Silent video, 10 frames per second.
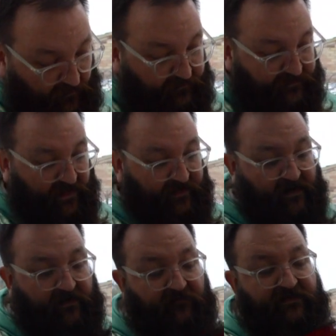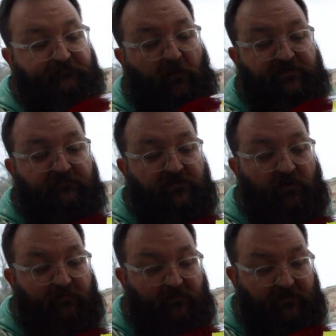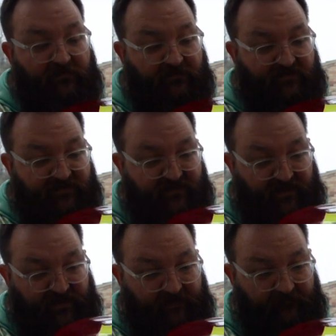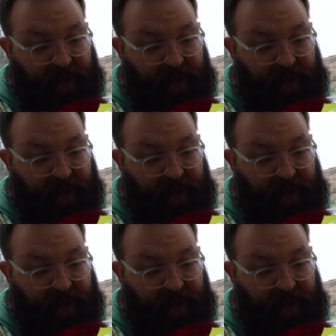Down here on this bottom knob, you can see